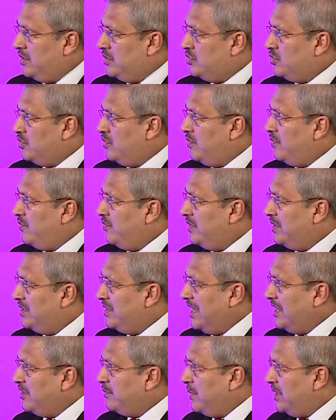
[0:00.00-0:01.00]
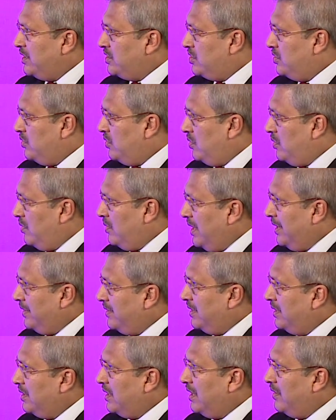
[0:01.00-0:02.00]
So with that much, I
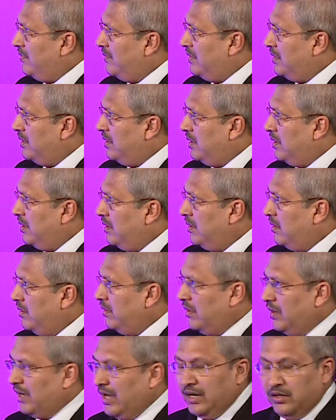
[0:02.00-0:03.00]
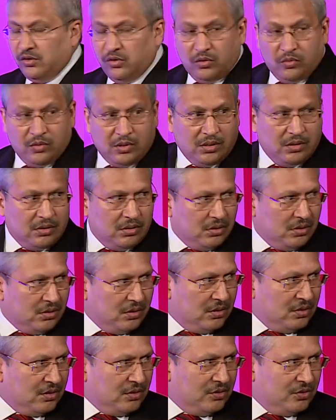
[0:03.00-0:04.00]
think I will hand over
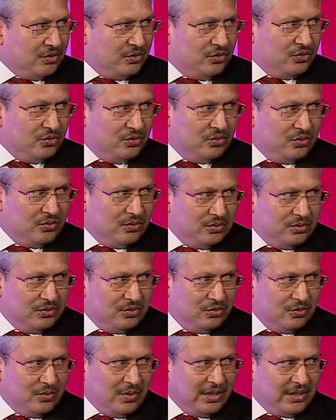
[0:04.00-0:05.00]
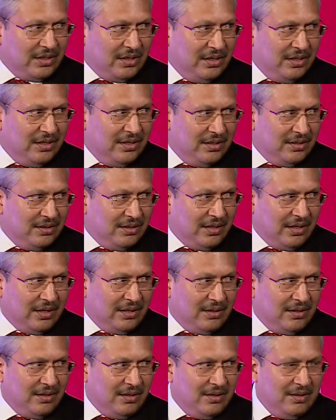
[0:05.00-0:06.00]
to my colleague,
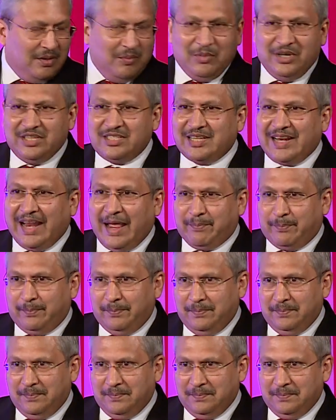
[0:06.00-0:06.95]
and please clap.